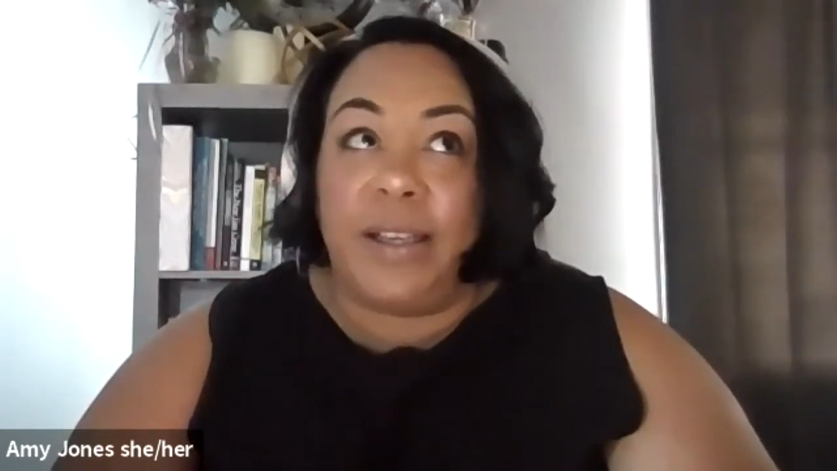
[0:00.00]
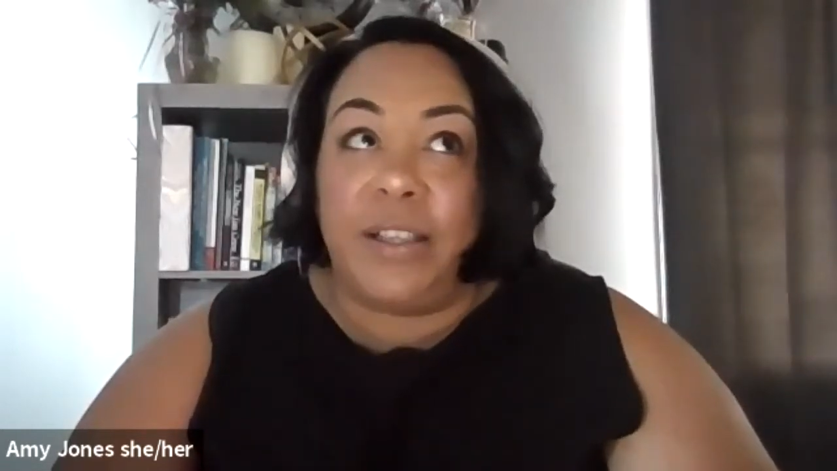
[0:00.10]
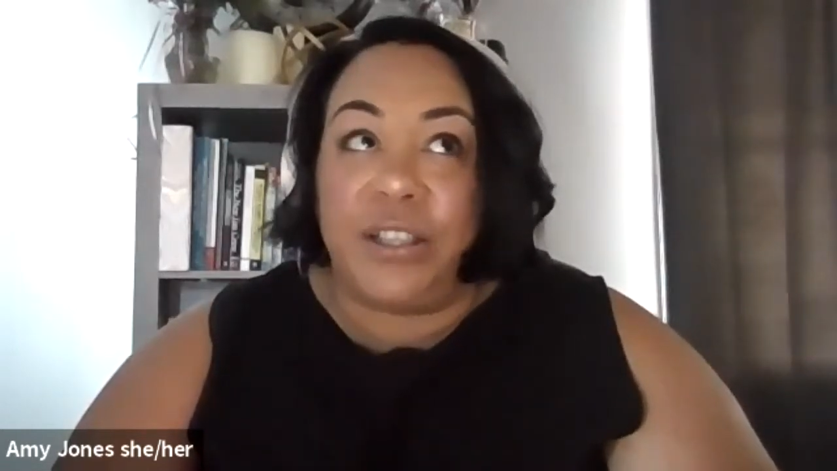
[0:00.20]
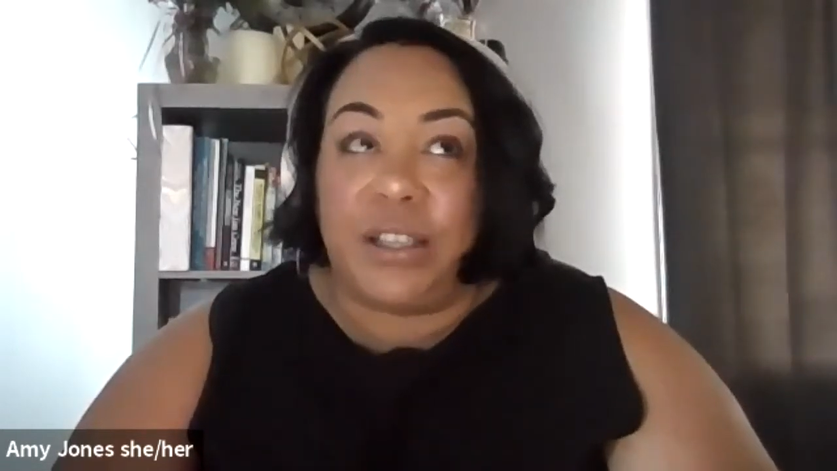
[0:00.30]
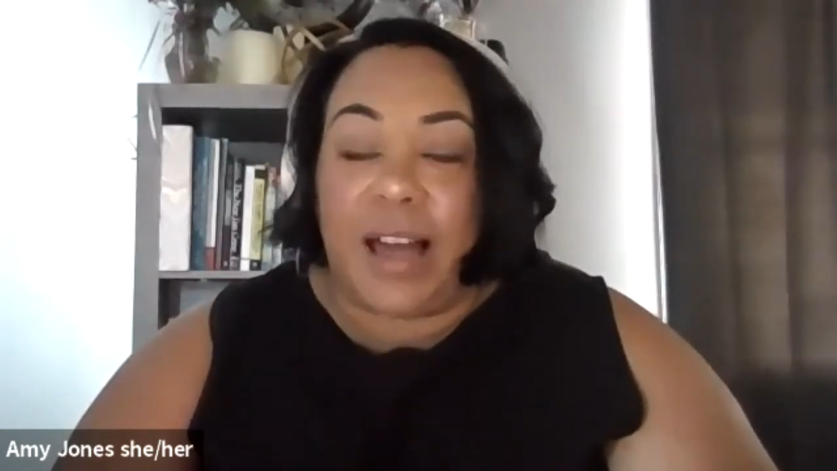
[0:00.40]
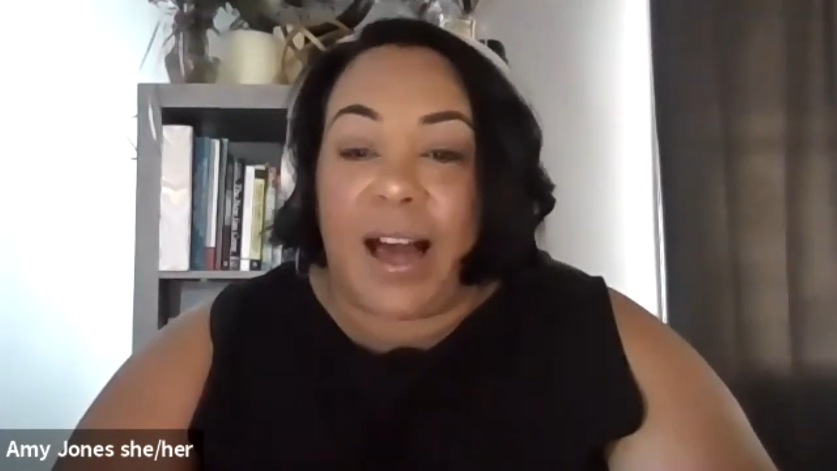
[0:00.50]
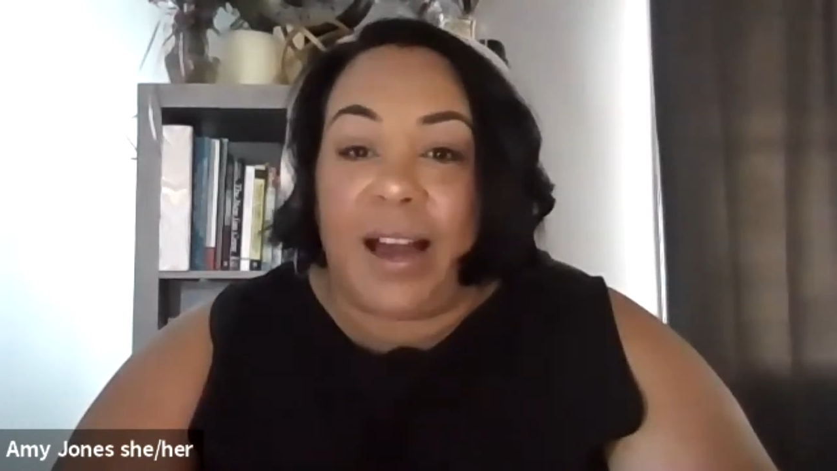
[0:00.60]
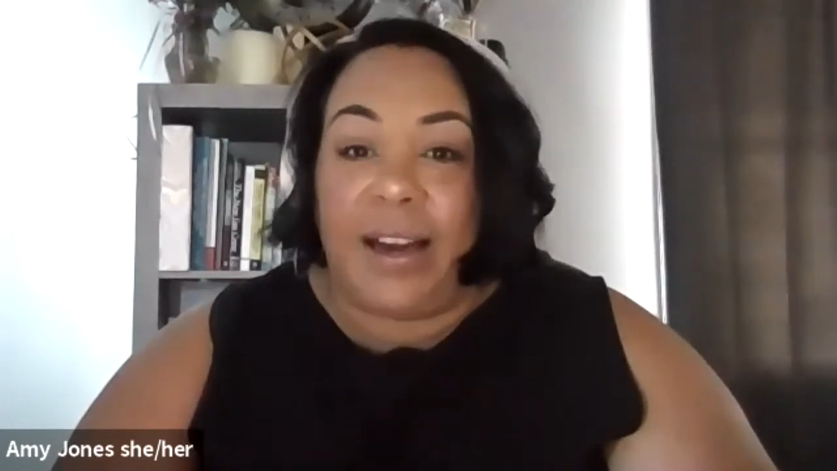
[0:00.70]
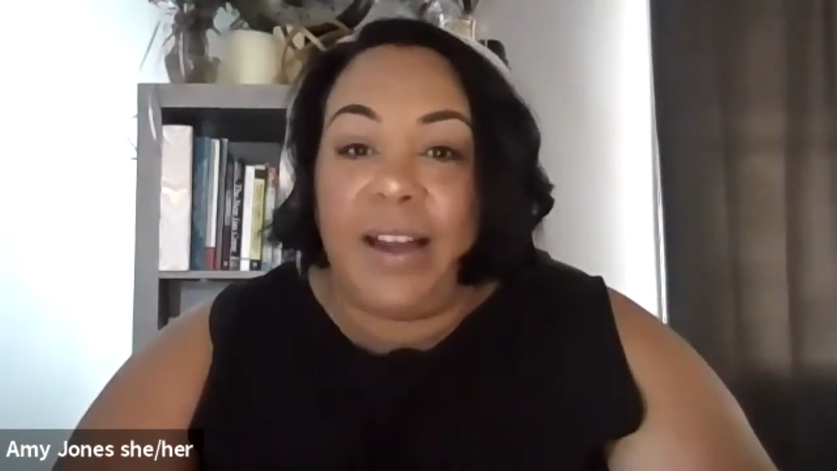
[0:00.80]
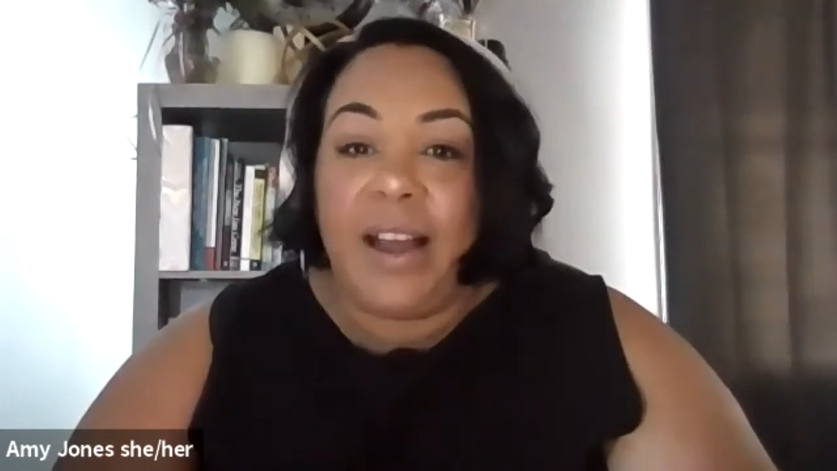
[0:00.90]
in
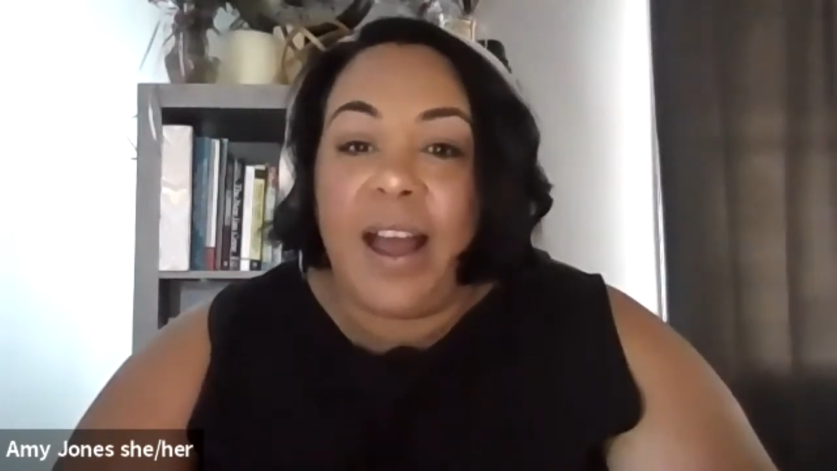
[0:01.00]
July,